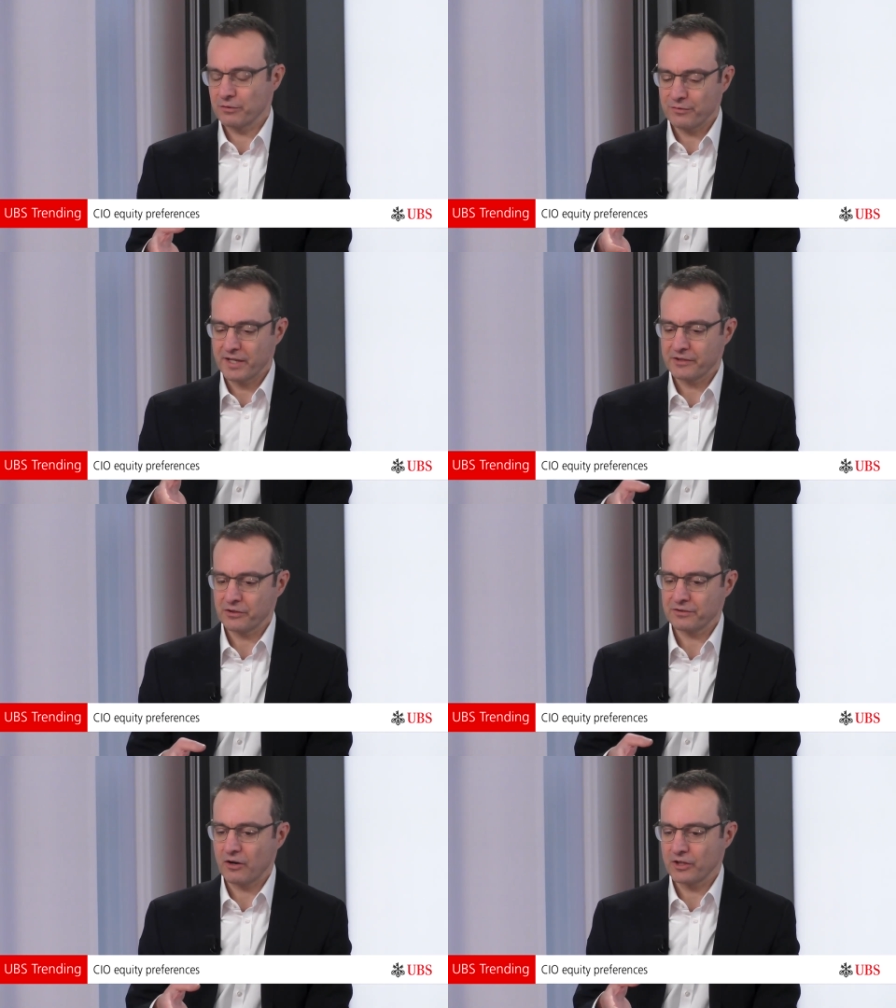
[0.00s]
So
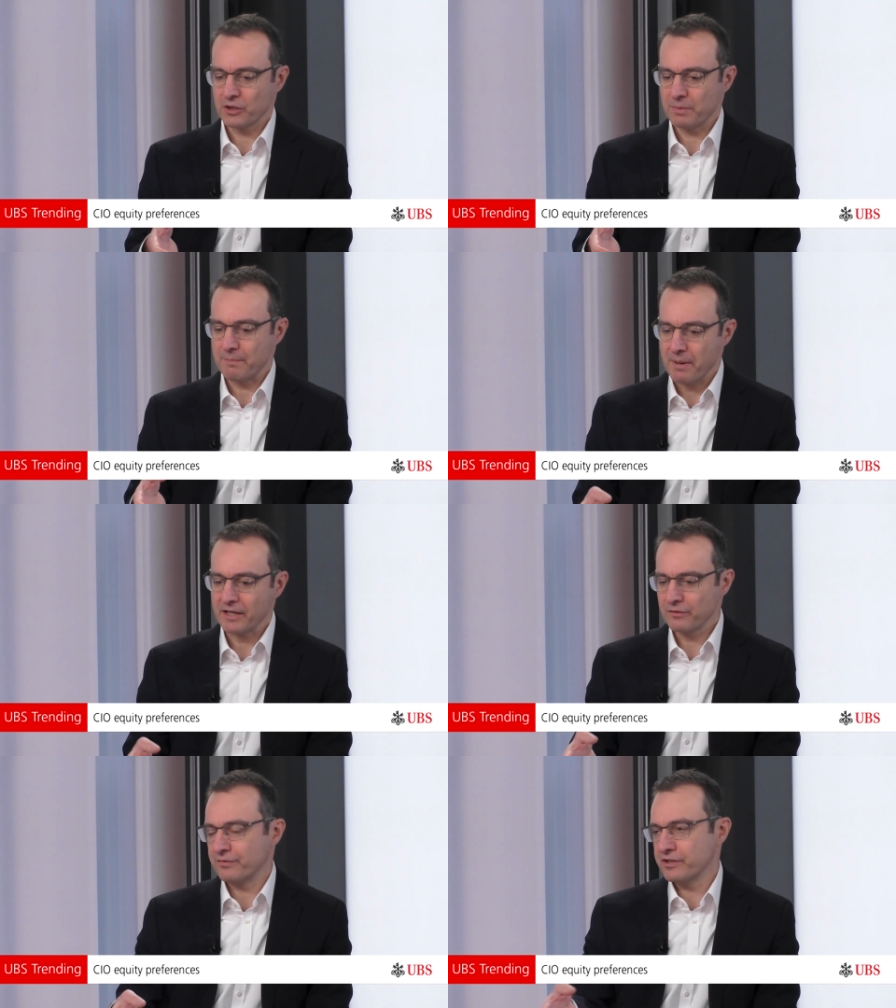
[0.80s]
financials are going to be
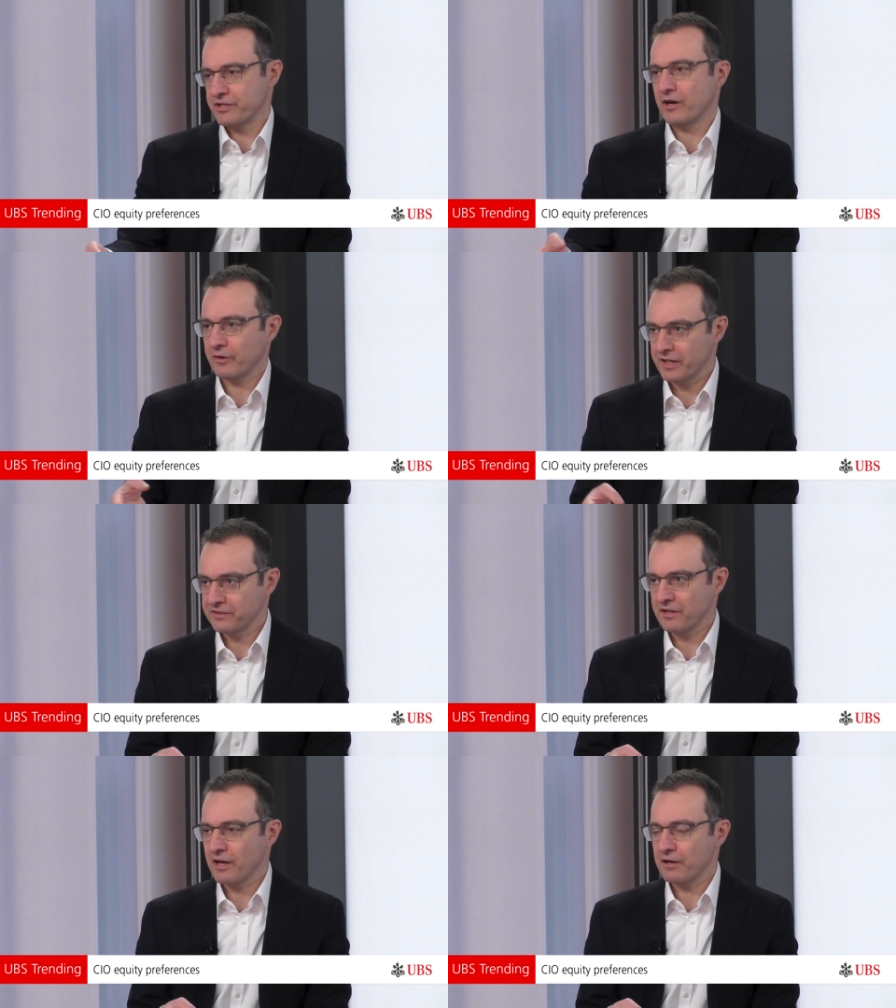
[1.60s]

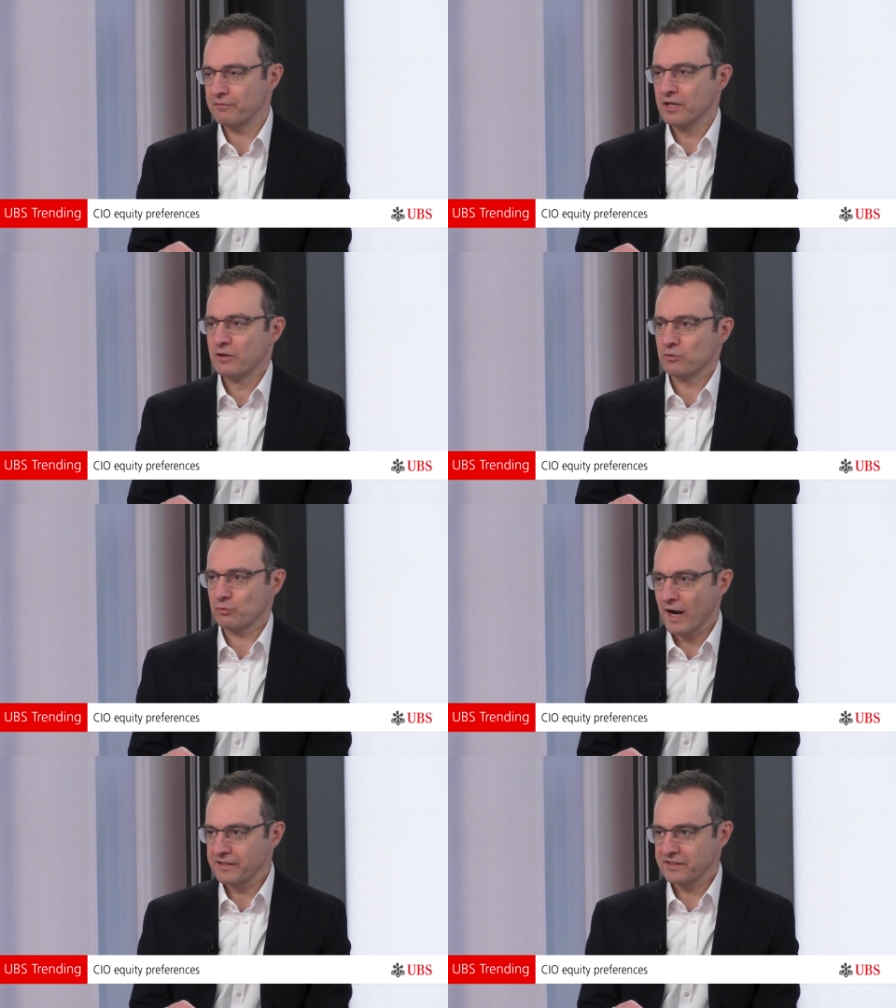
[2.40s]
beneficiaries of
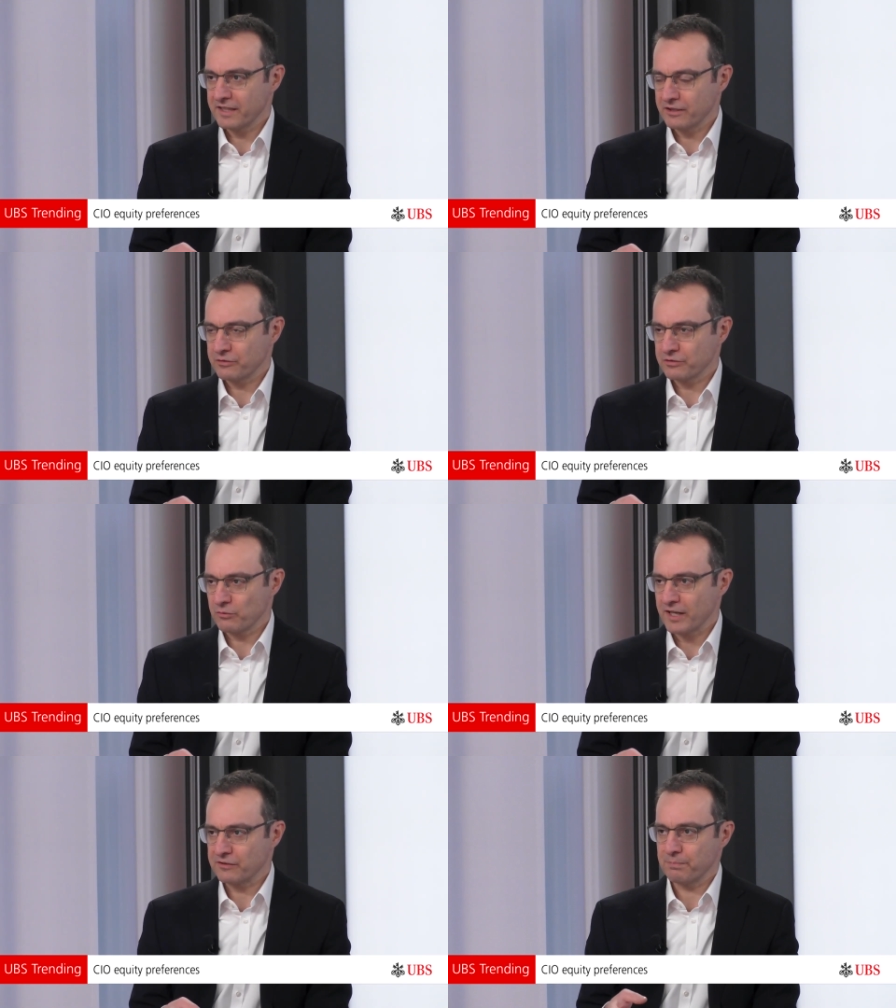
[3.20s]
rising interest rates,